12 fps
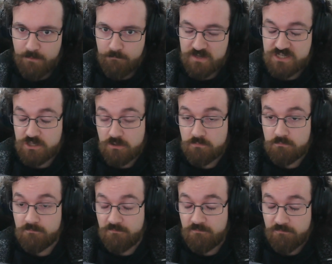which,
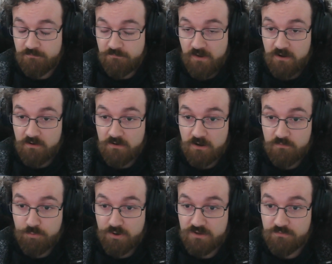fair enough
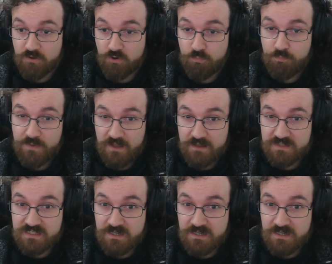preview. But